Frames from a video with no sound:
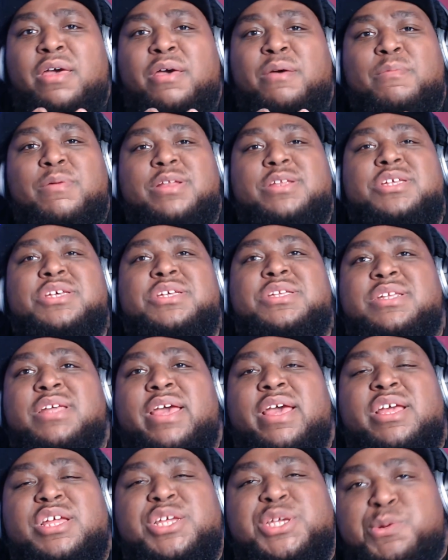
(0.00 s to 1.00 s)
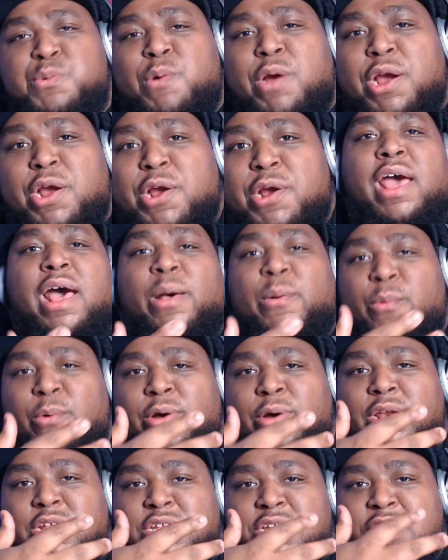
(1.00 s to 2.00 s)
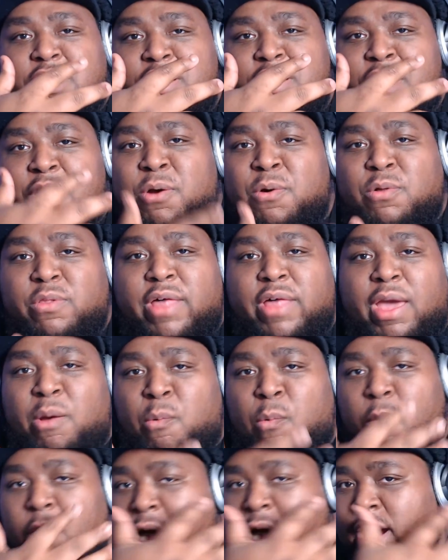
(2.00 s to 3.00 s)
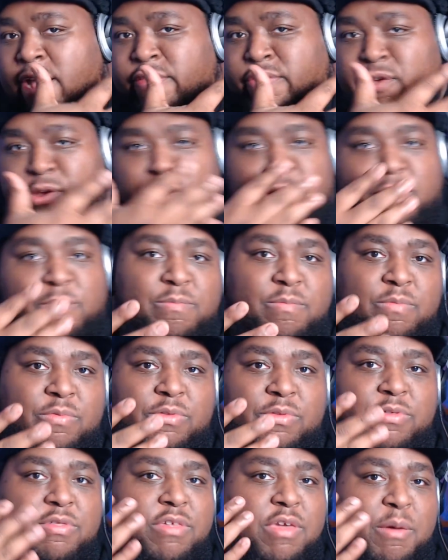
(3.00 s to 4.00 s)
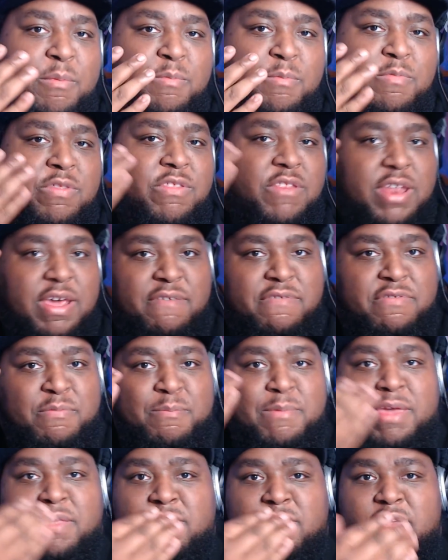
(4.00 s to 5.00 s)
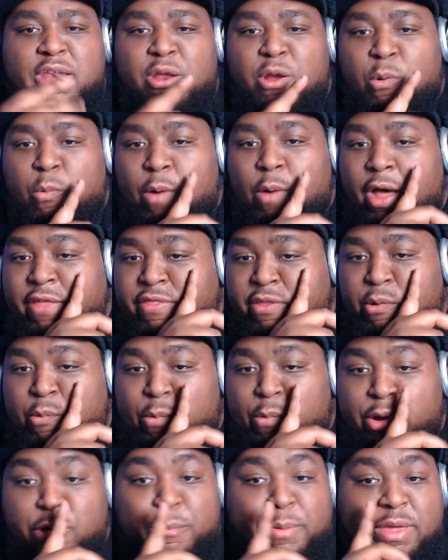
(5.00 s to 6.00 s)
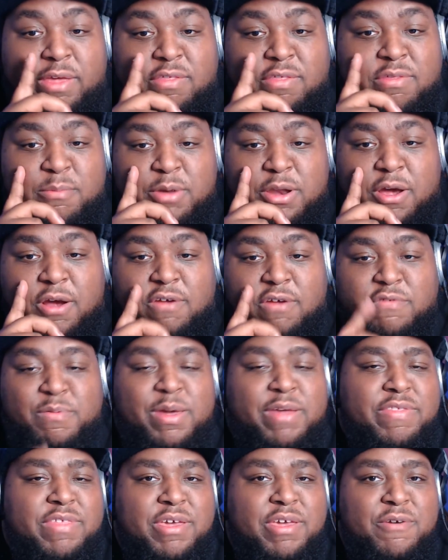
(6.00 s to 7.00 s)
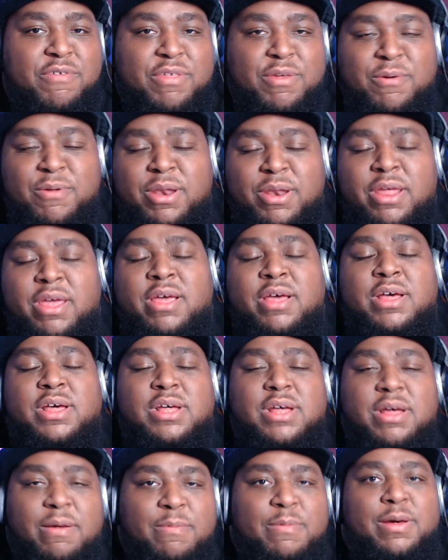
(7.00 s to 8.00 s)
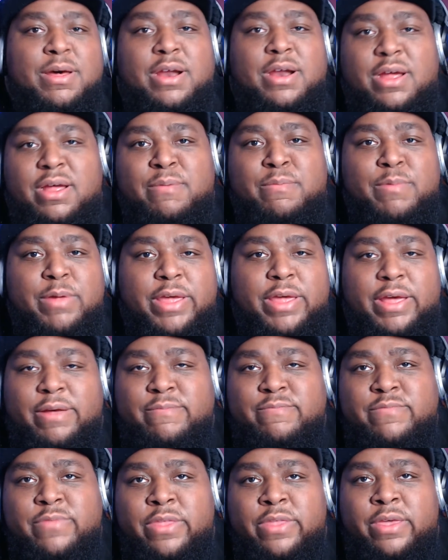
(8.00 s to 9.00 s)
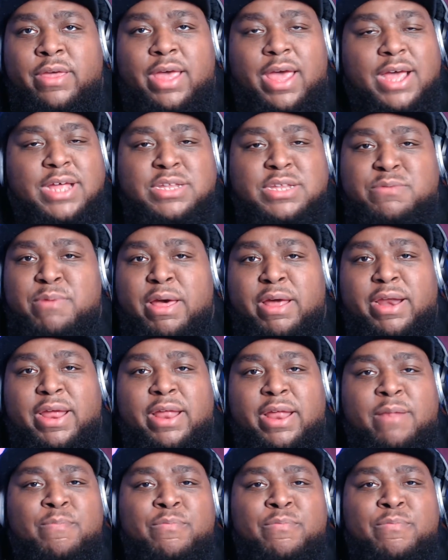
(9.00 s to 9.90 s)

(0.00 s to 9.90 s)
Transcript: but just in case you were, I wanted you to know like why some stuff's missing or why there will be some dark spots here soon. But yeah, that's about it.